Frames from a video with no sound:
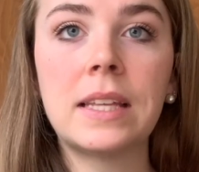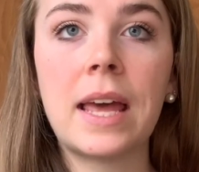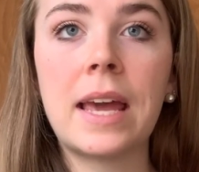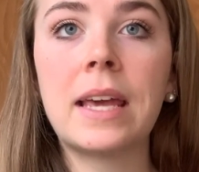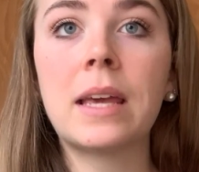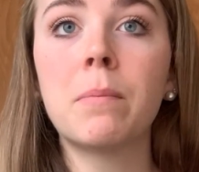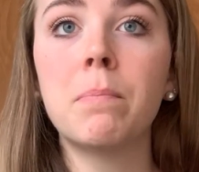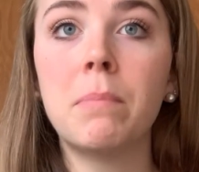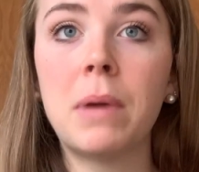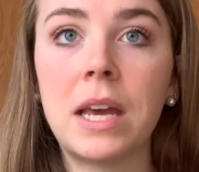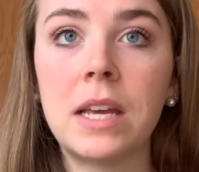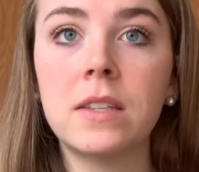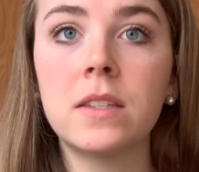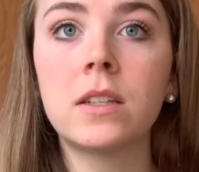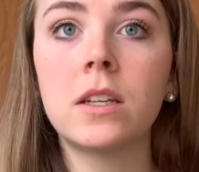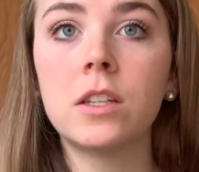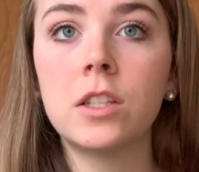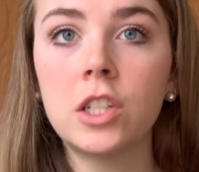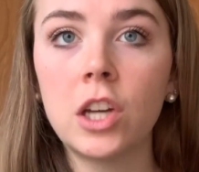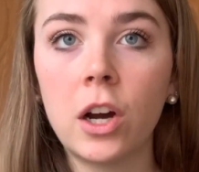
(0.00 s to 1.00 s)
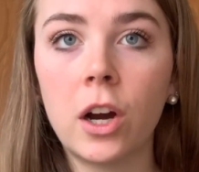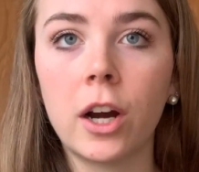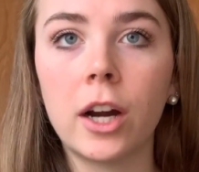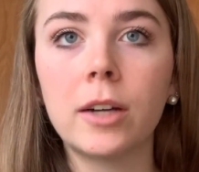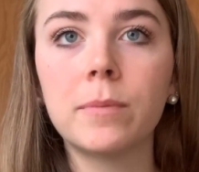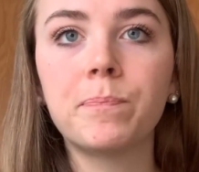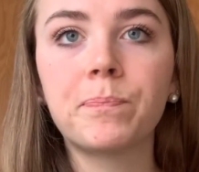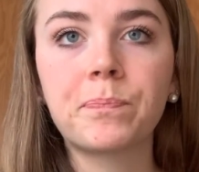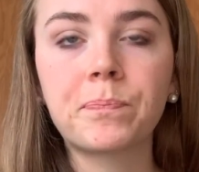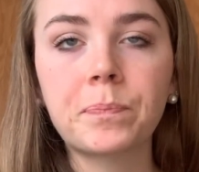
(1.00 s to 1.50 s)
like bass
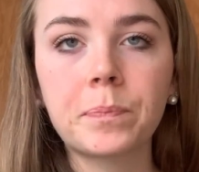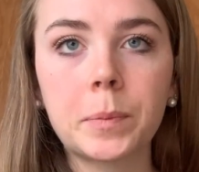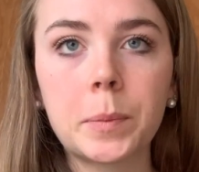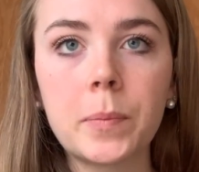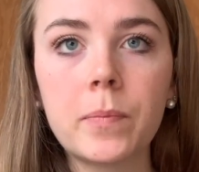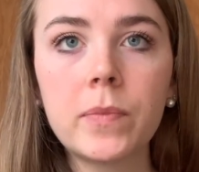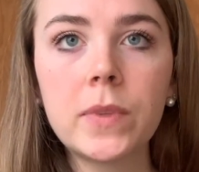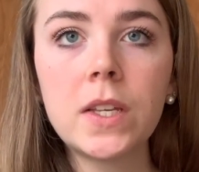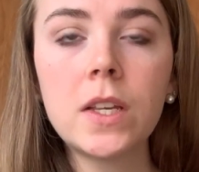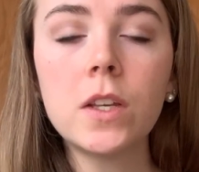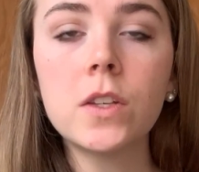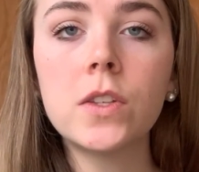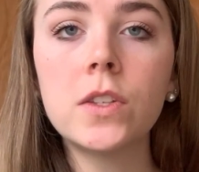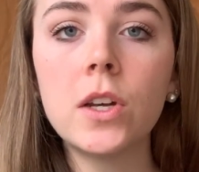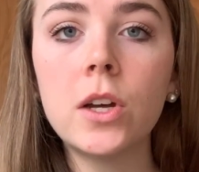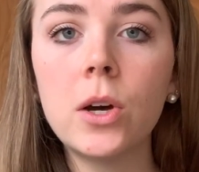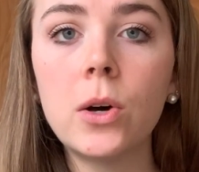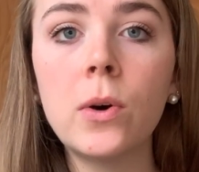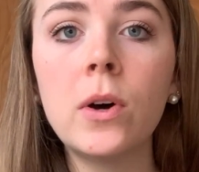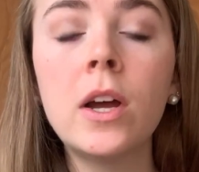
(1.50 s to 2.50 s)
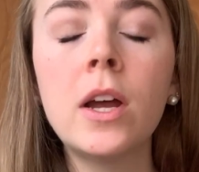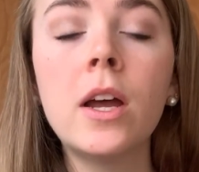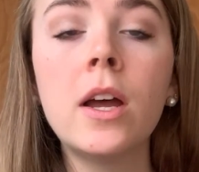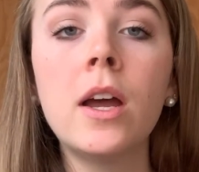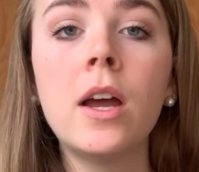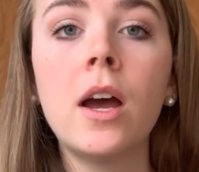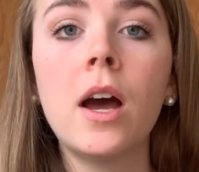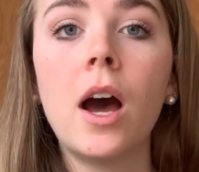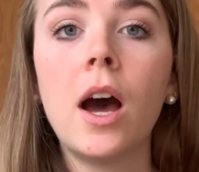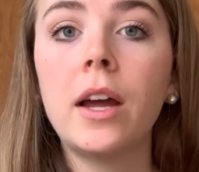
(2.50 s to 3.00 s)
guitar. So
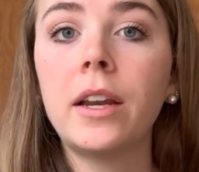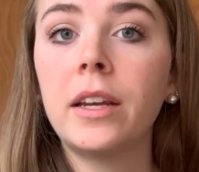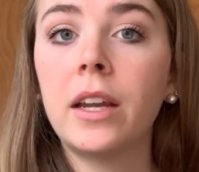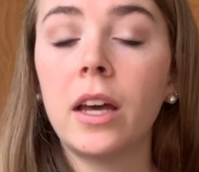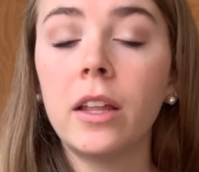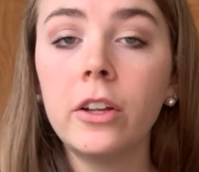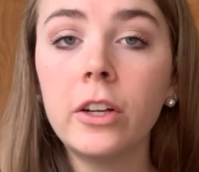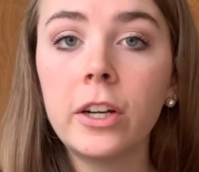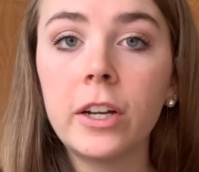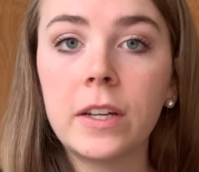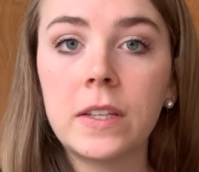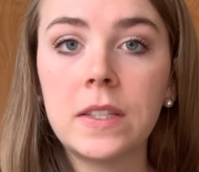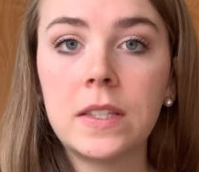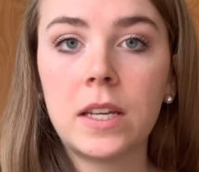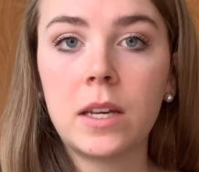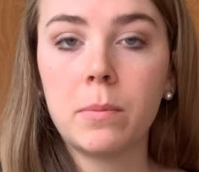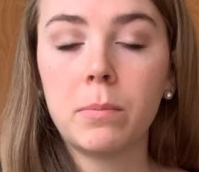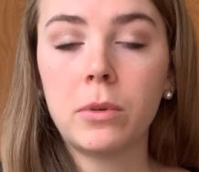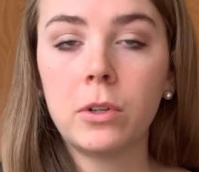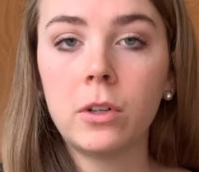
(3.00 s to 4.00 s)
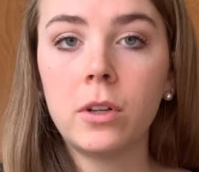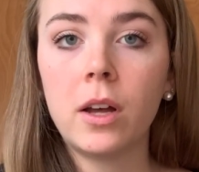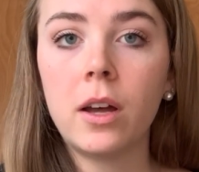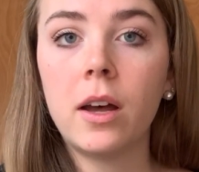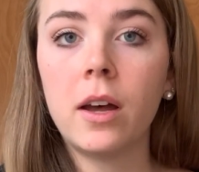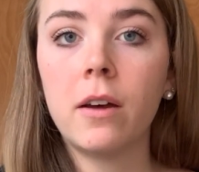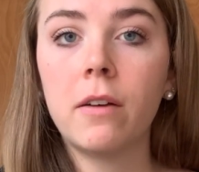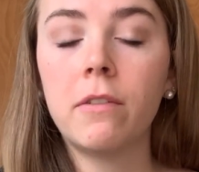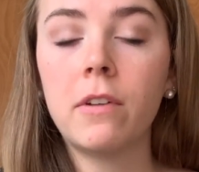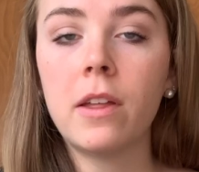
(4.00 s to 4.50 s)
another example
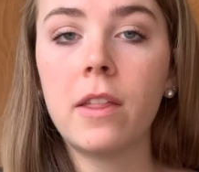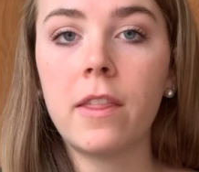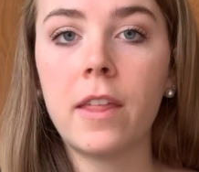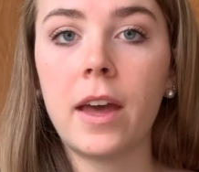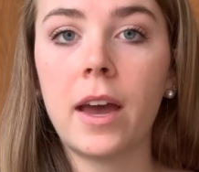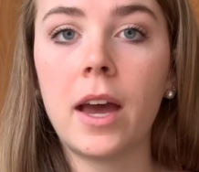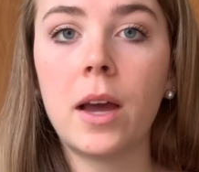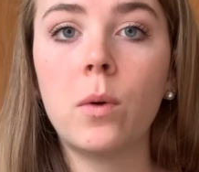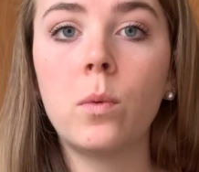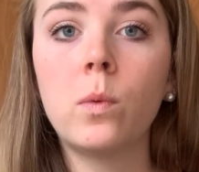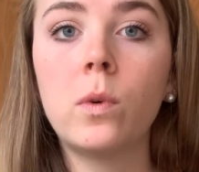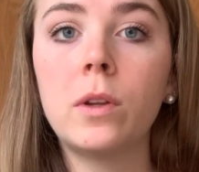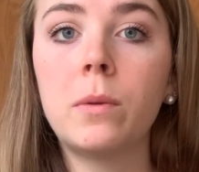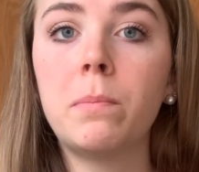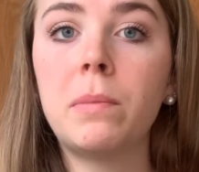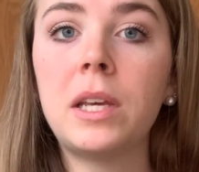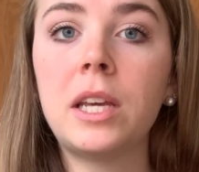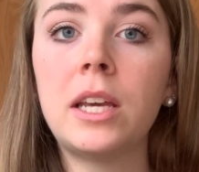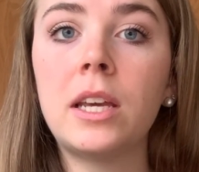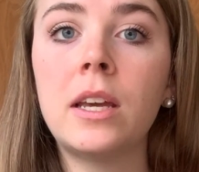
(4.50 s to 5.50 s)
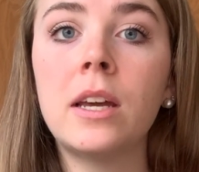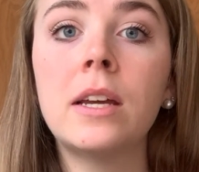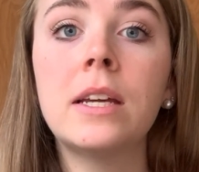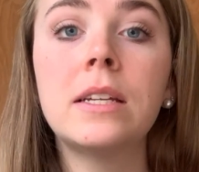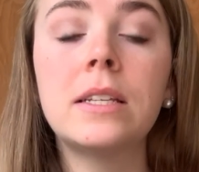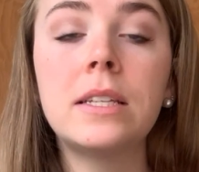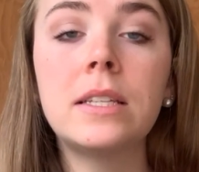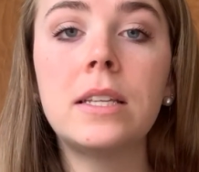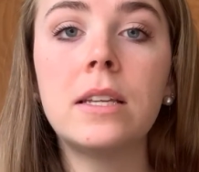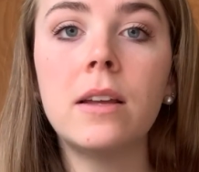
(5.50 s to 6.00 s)
of that would be
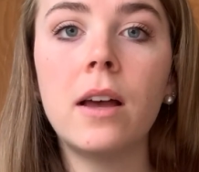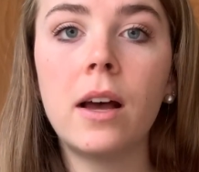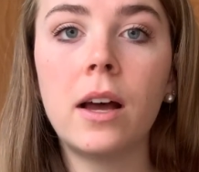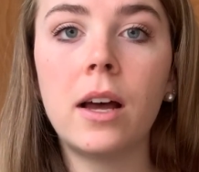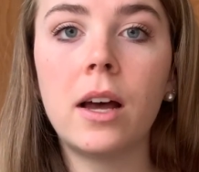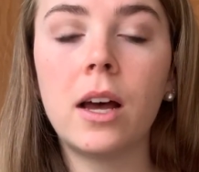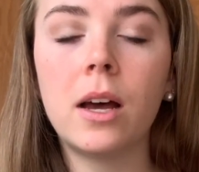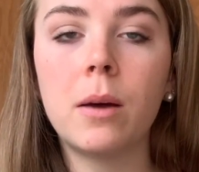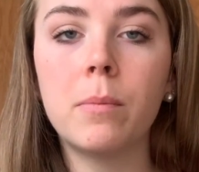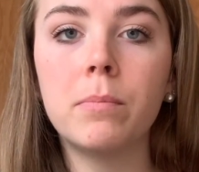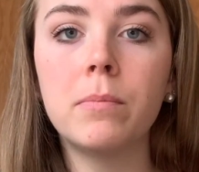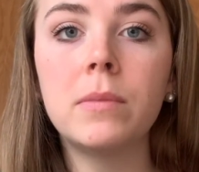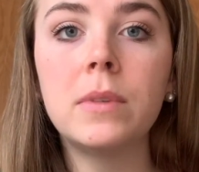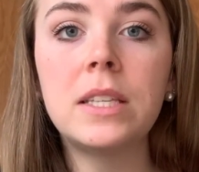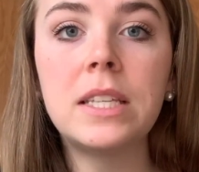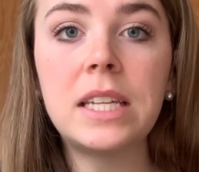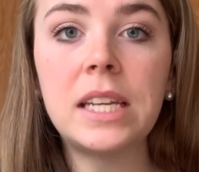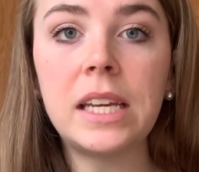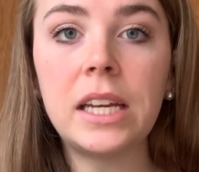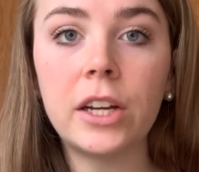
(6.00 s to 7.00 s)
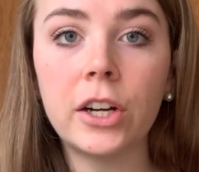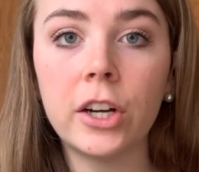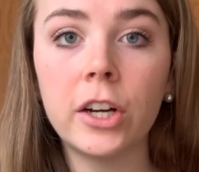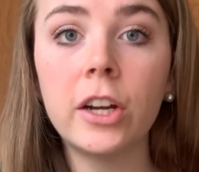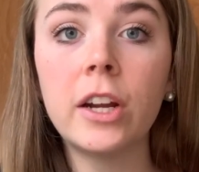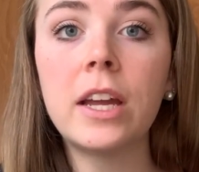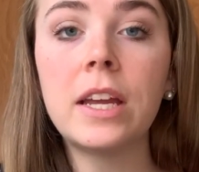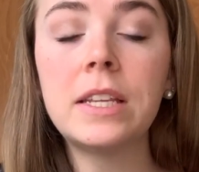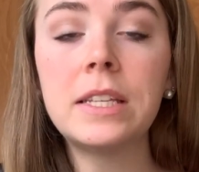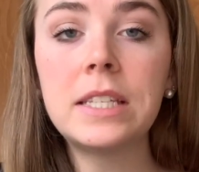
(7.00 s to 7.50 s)

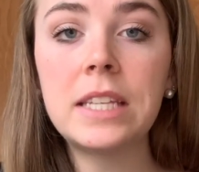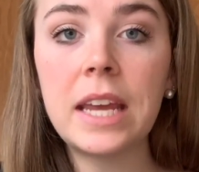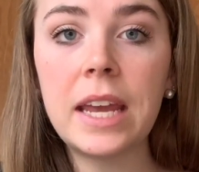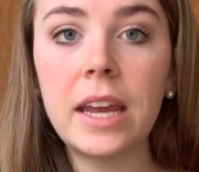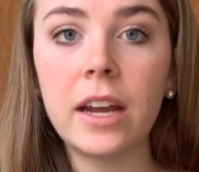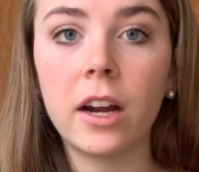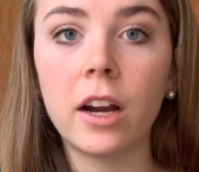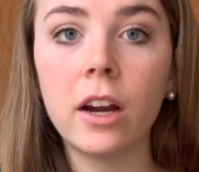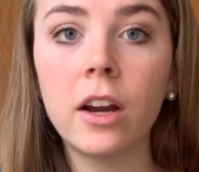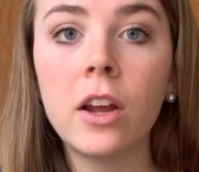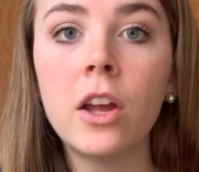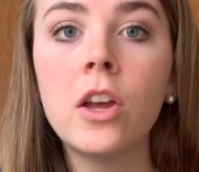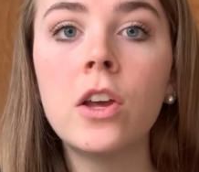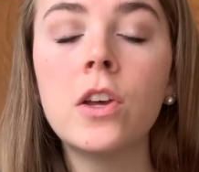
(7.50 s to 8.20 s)
tear and tear.